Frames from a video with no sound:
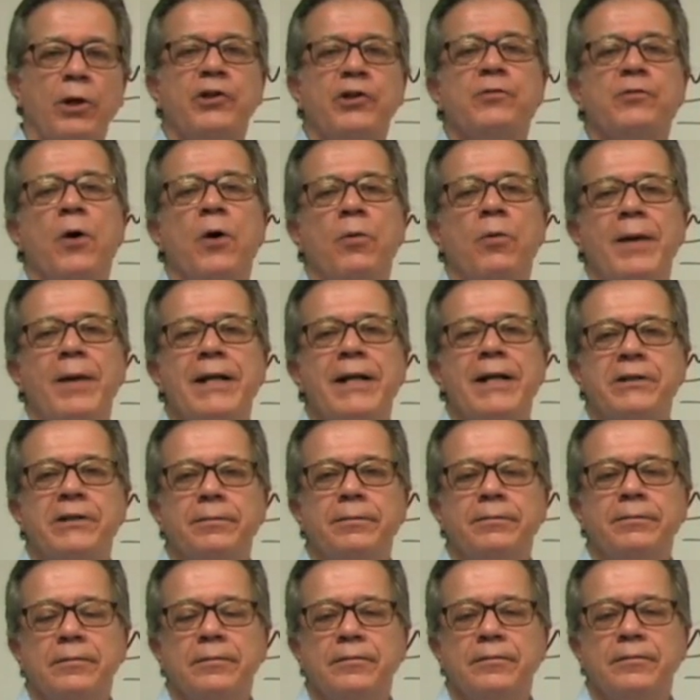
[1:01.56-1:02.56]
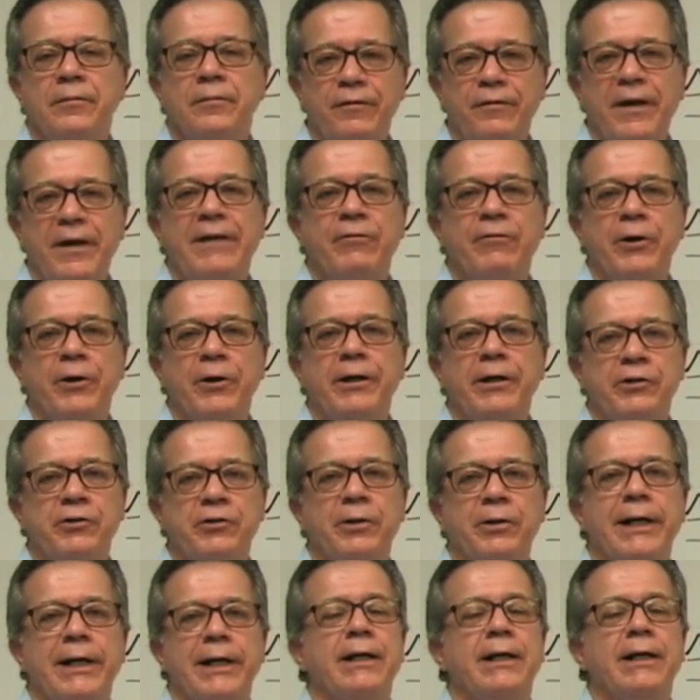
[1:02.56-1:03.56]
bullish momentum favored in a
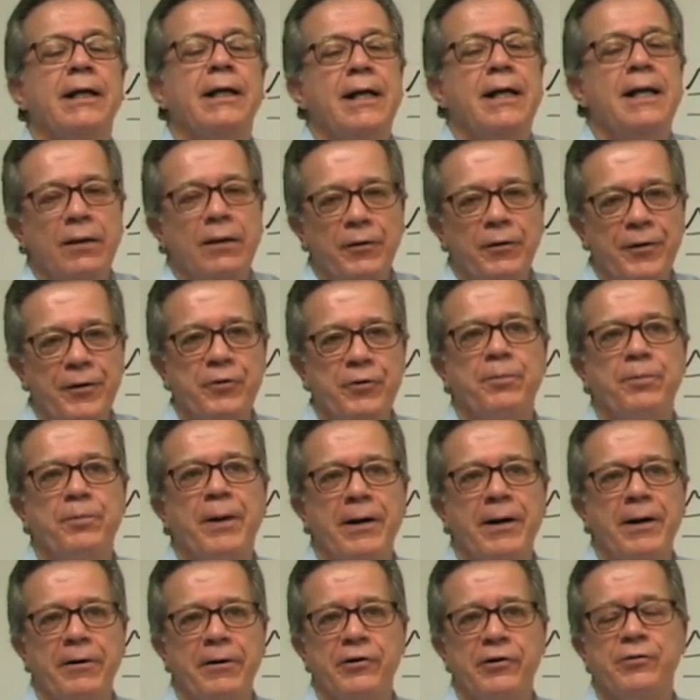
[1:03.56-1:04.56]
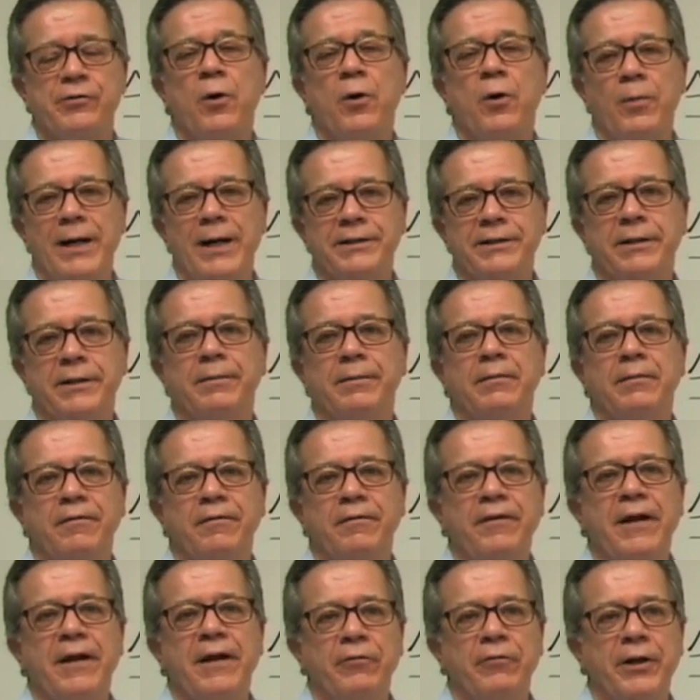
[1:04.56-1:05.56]
trade and when there's bearish momentum
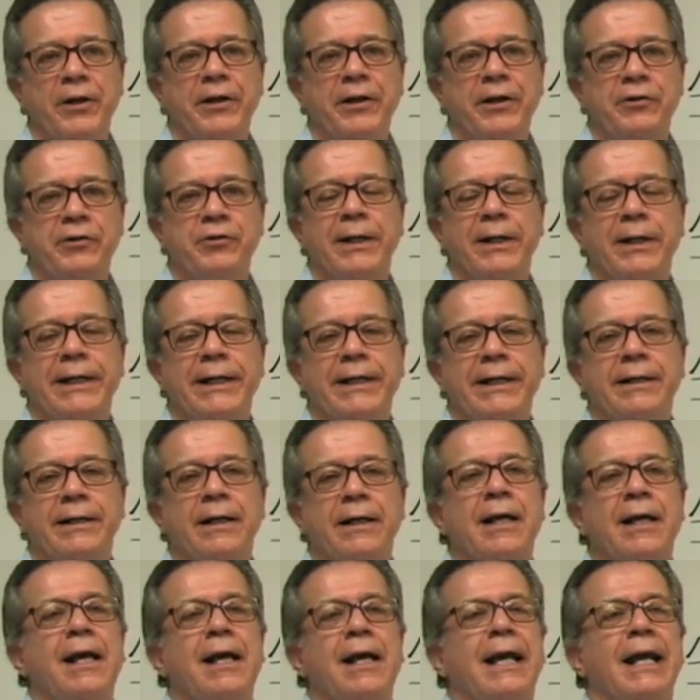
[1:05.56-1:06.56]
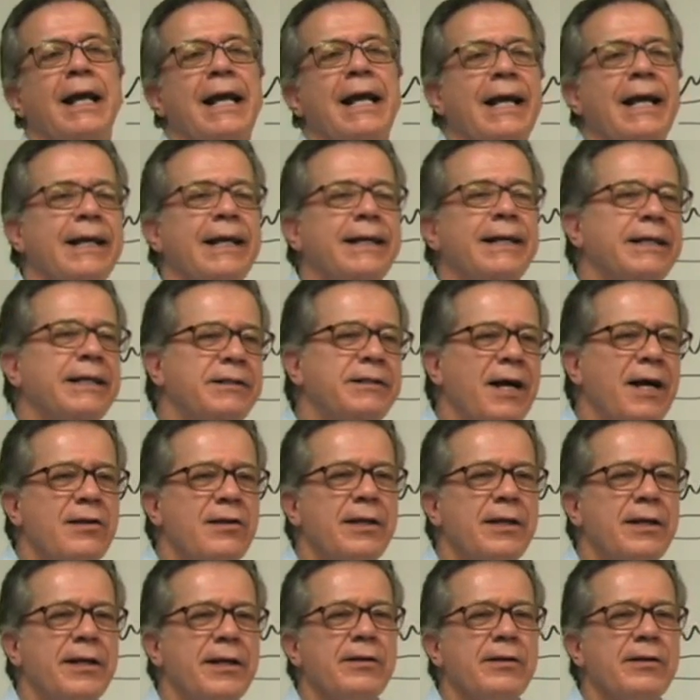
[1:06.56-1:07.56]
favored in a trade. And it
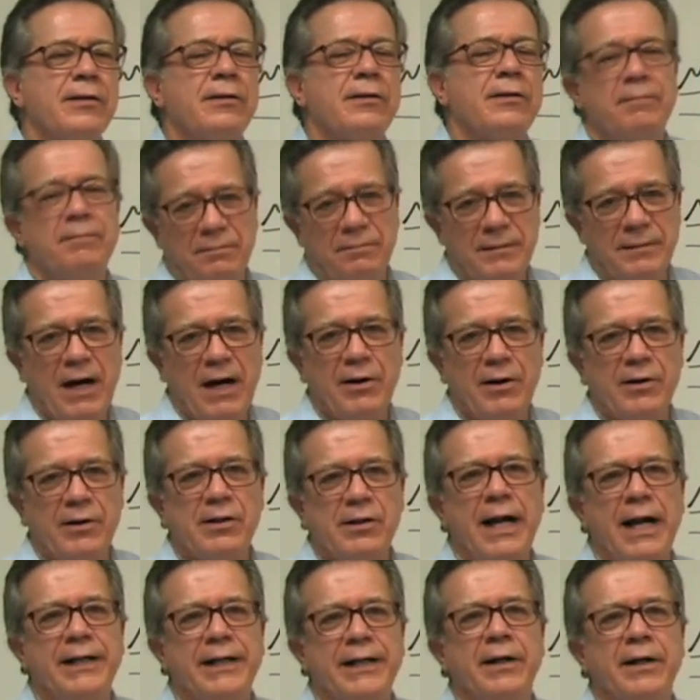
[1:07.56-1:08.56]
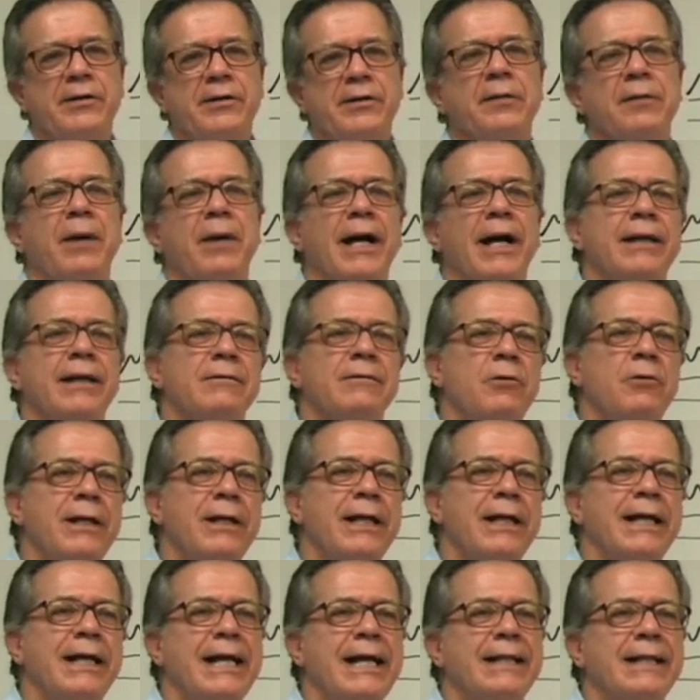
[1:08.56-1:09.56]
does this, the RSI does it by
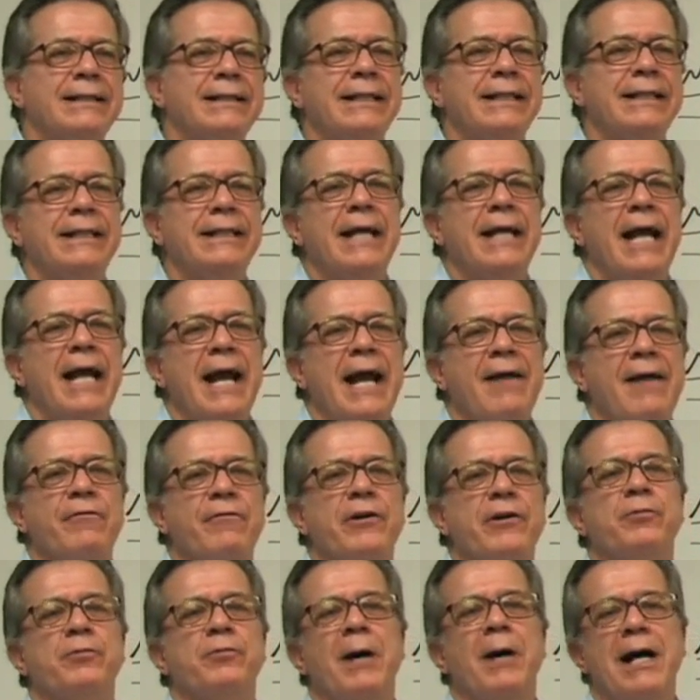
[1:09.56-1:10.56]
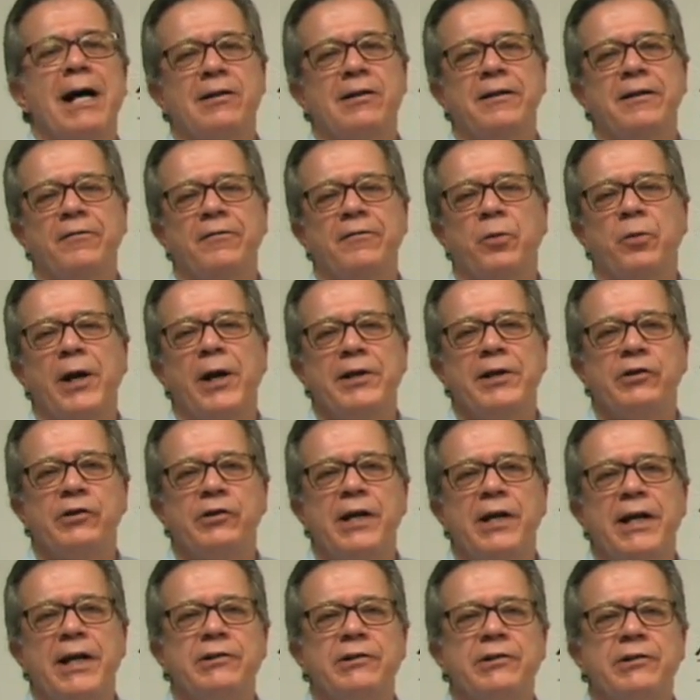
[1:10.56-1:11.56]
looking at the average positive
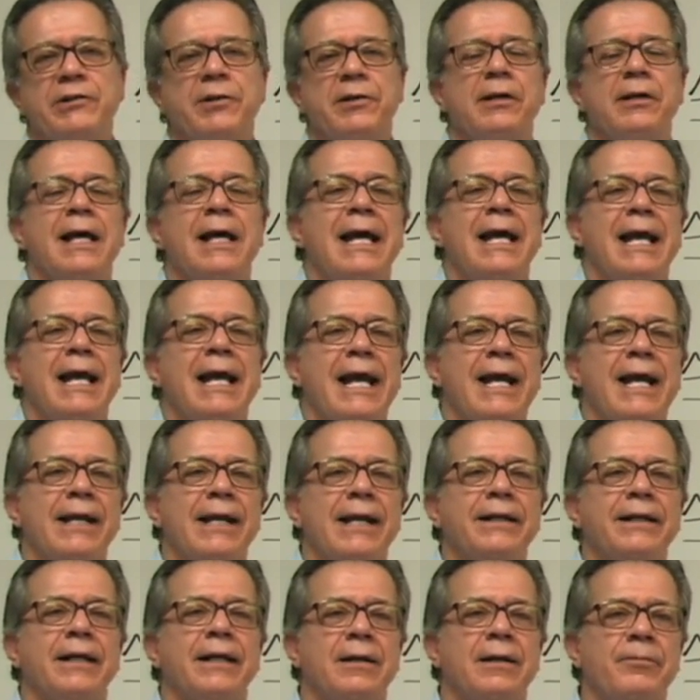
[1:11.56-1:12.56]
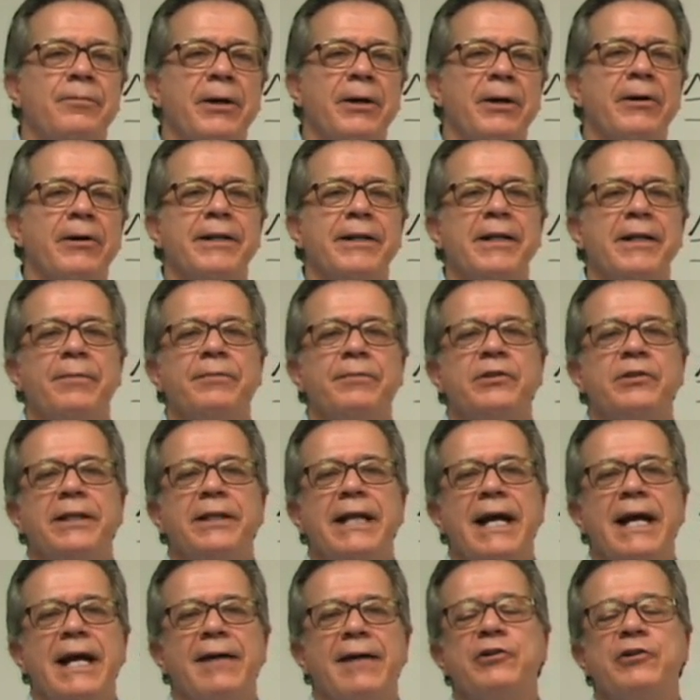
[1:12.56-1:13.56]
price changes and comparing them
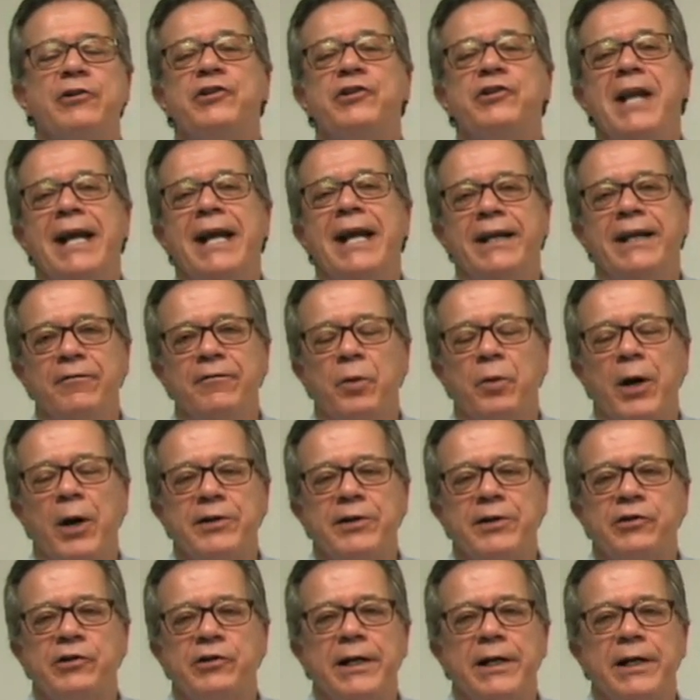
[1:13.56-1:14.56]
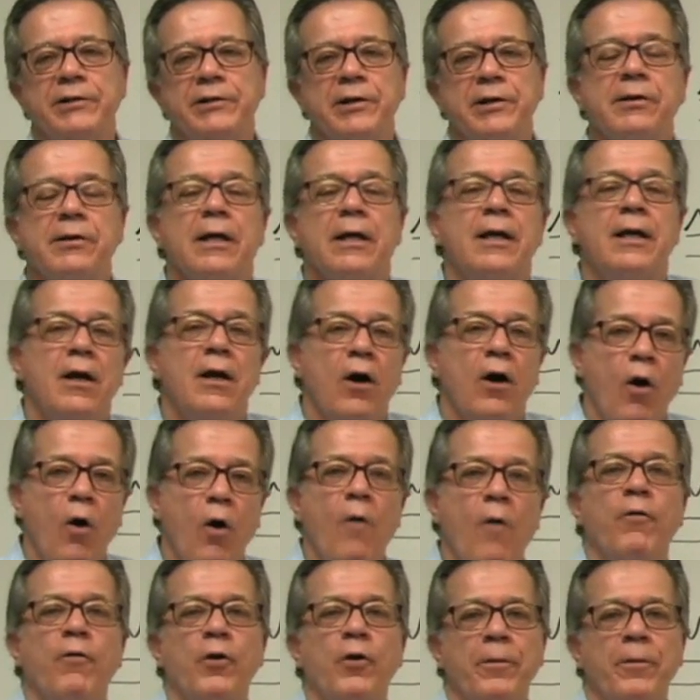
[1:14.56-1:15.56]
to the average negative price changes
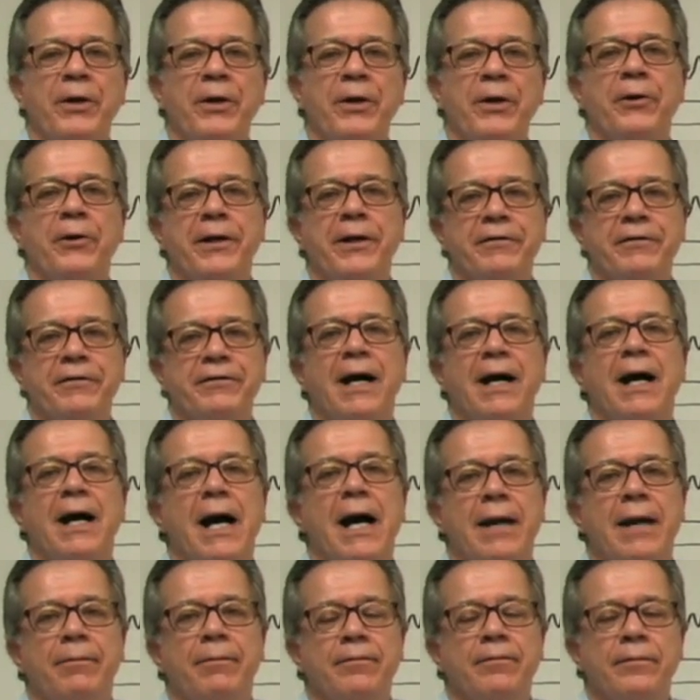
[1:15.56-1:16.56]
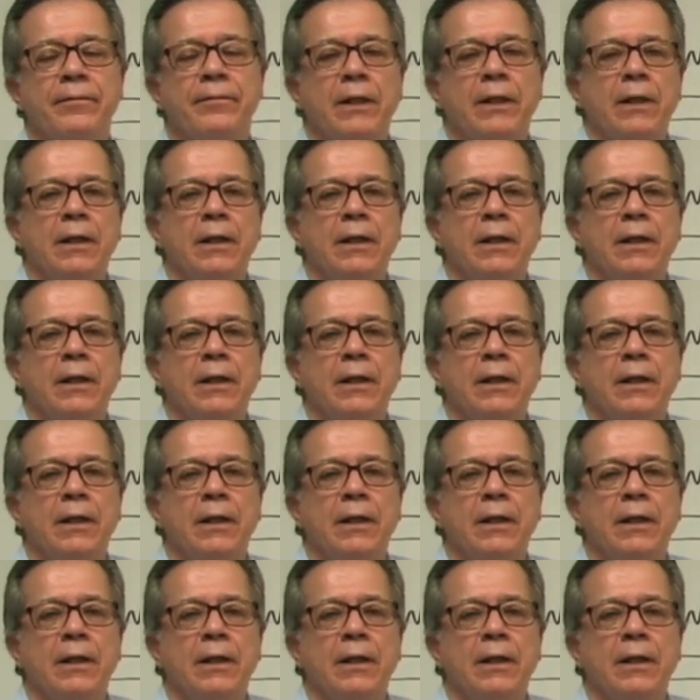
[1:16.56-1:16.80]
over a period of time.